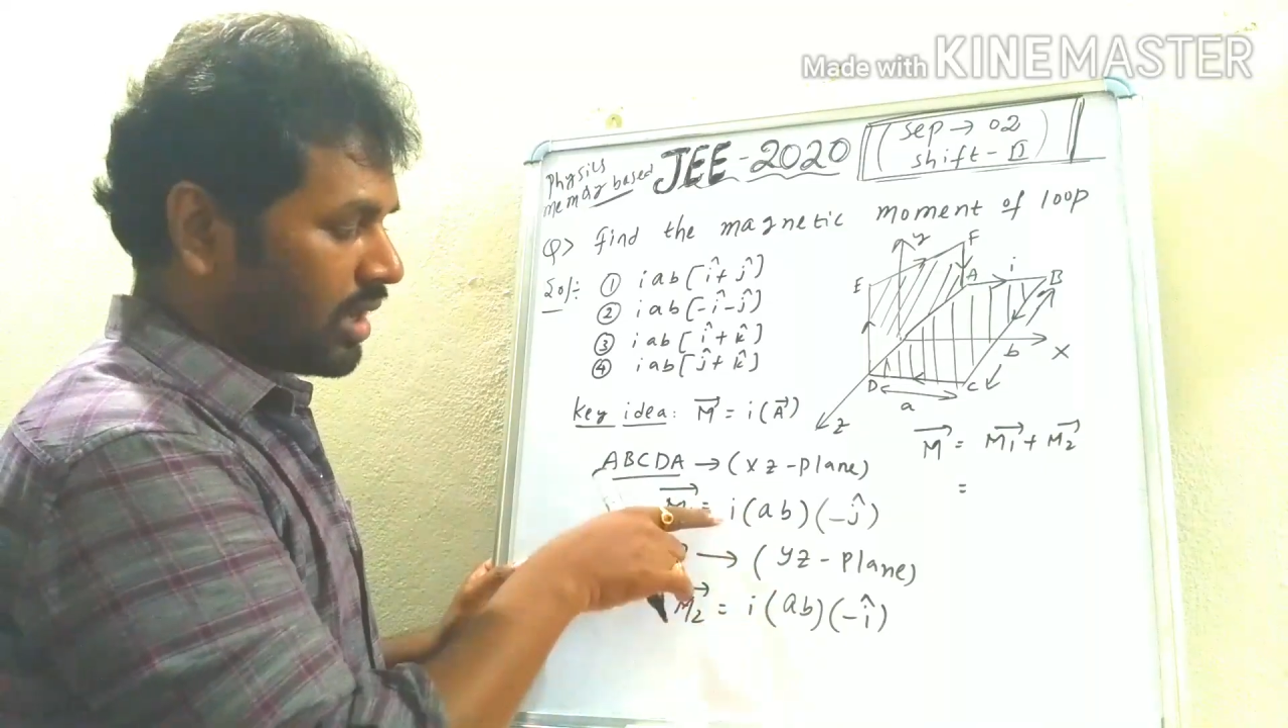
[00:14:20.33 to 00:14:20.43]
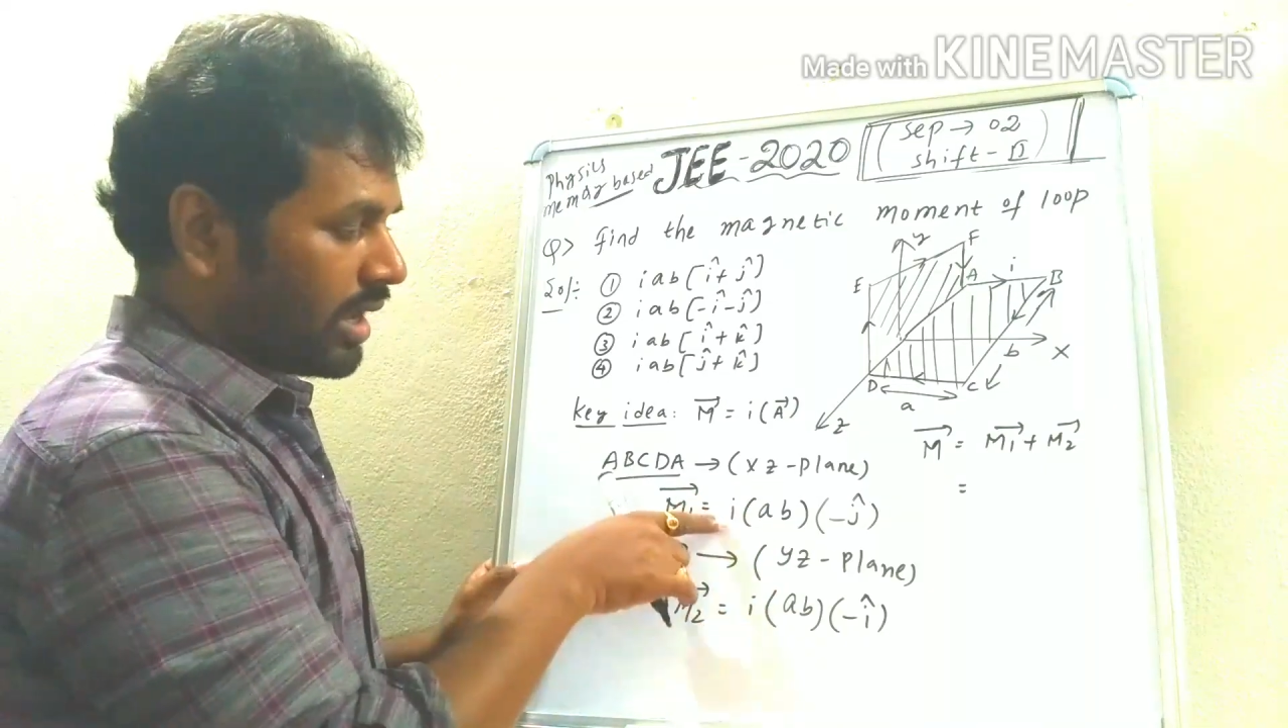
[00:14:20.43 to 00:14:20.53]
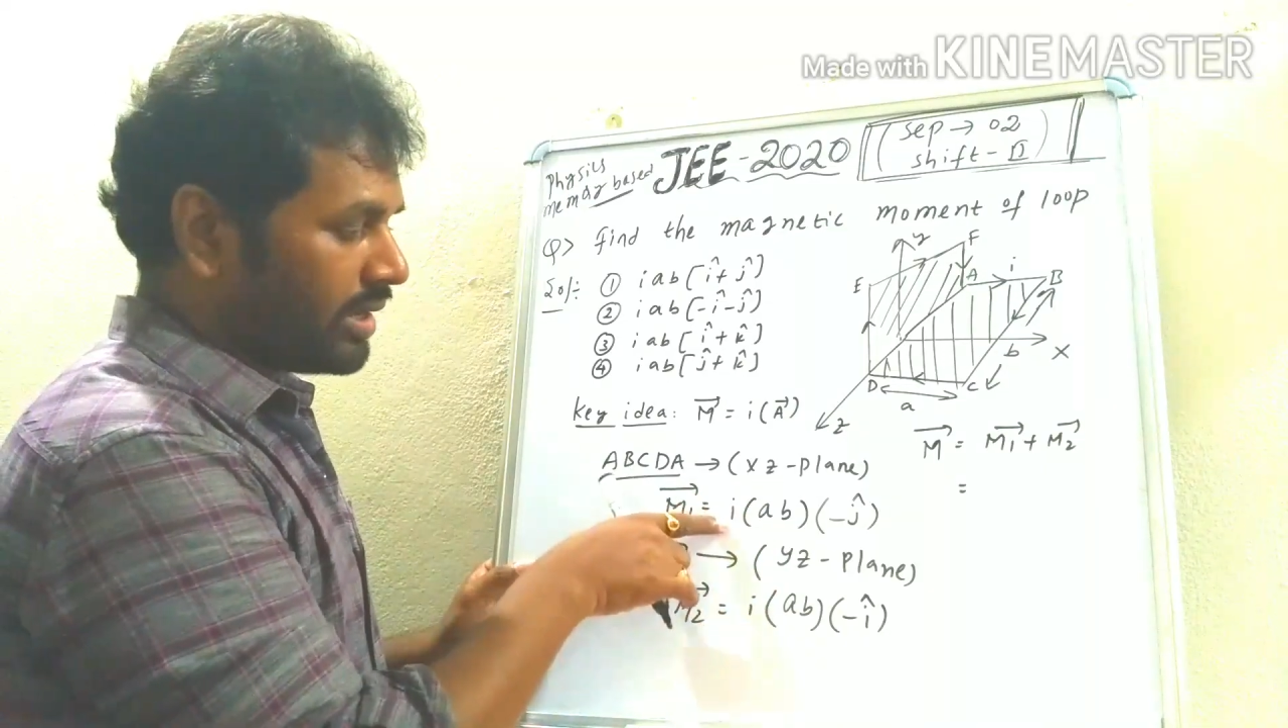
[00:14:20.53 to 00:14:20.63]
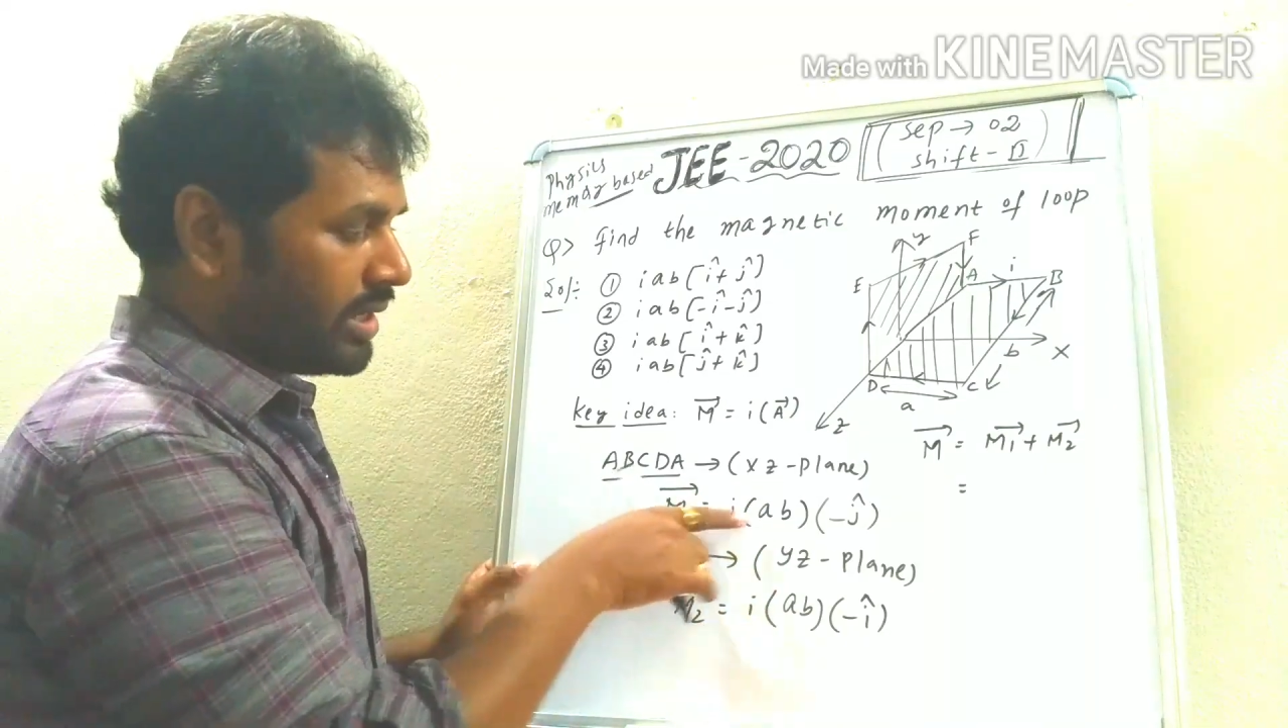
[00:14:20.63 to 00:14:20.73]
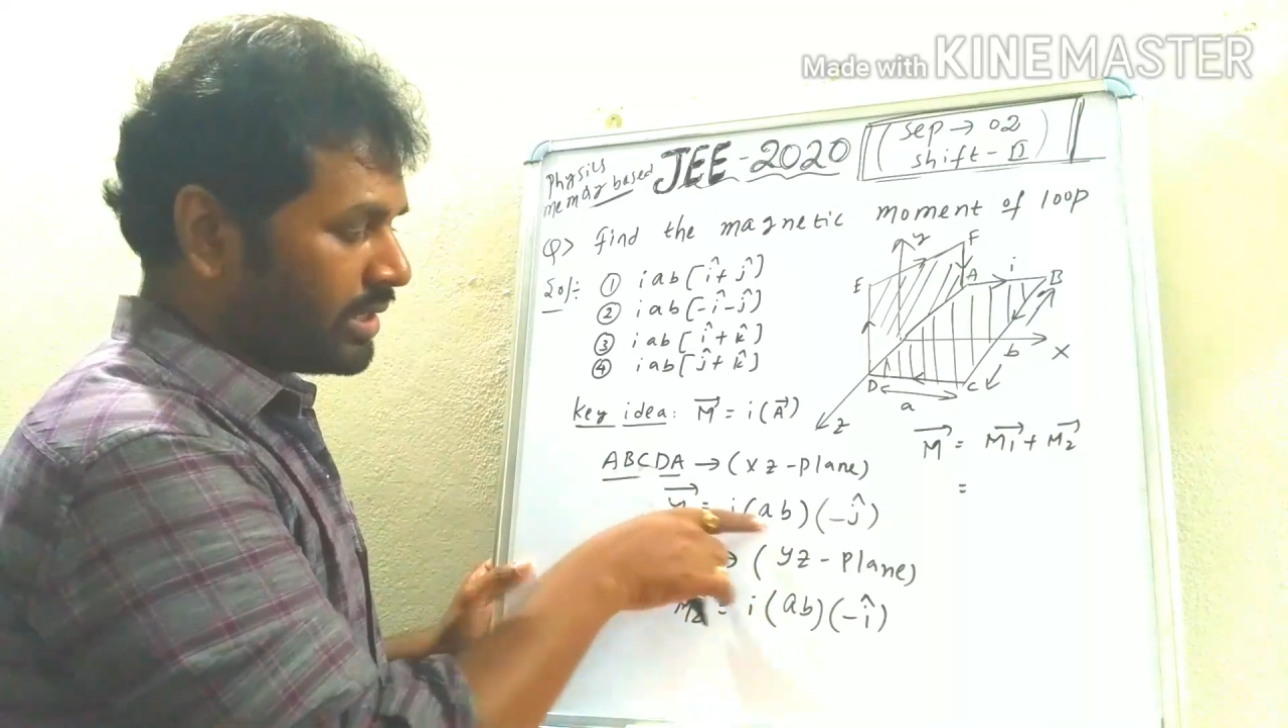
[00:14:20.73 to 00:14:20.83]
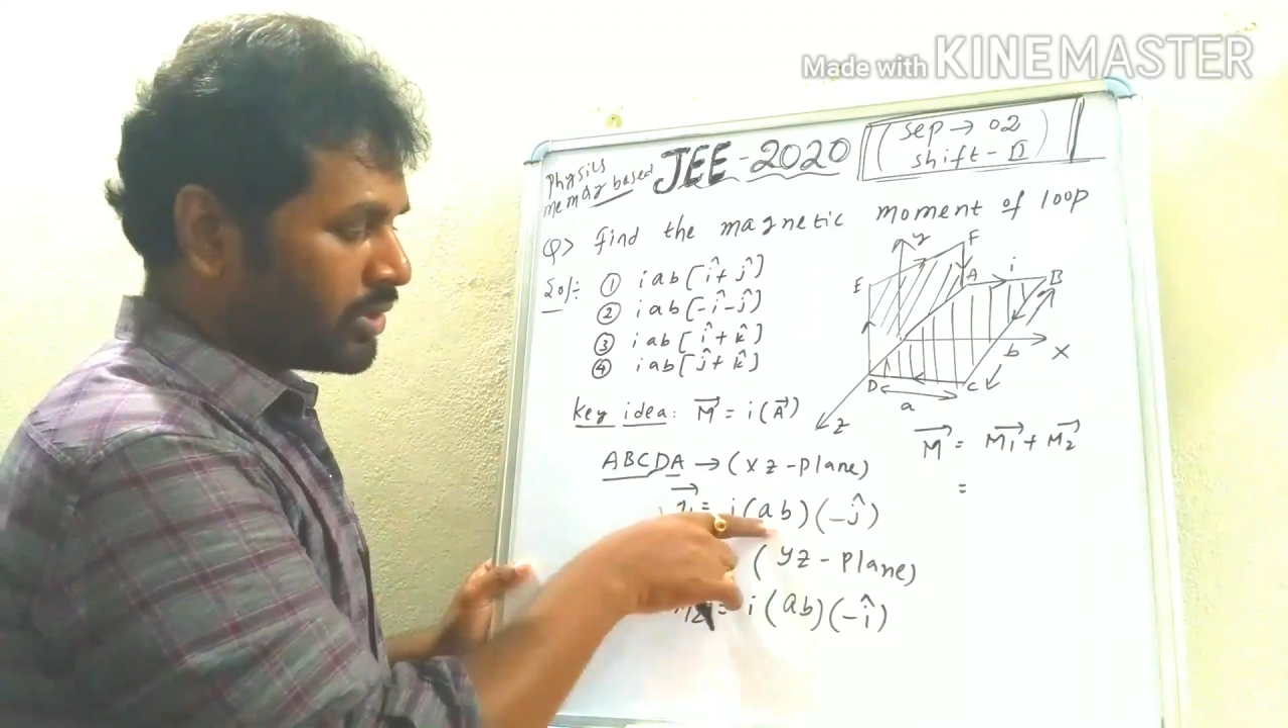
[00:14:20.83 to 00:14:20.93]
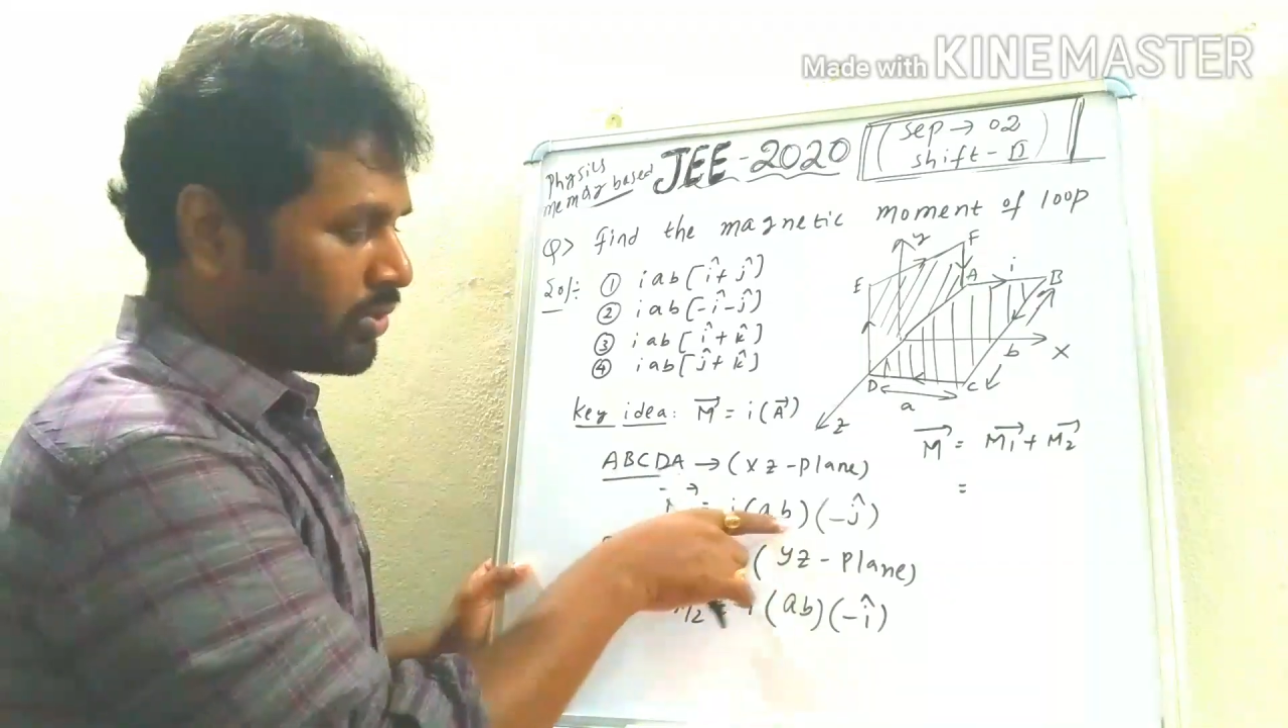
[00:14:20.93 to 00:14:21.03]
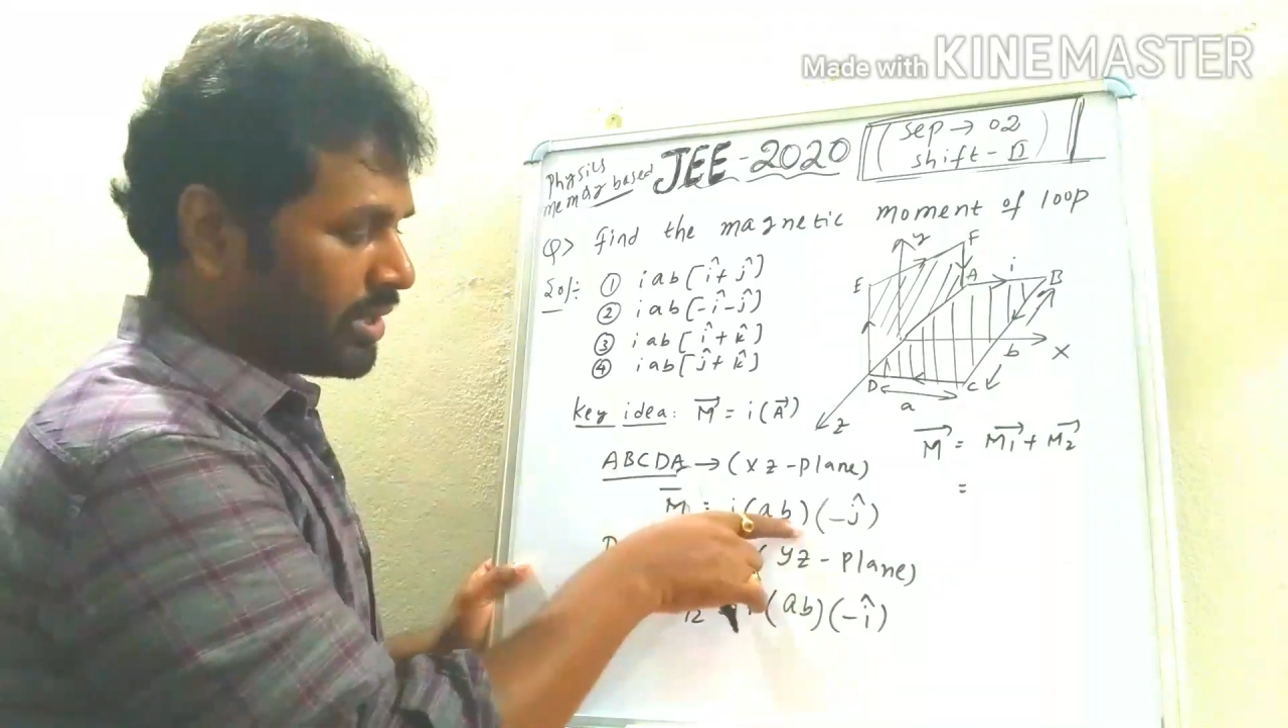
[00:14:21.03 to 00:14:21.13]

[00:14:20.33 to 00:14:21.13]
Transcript: I into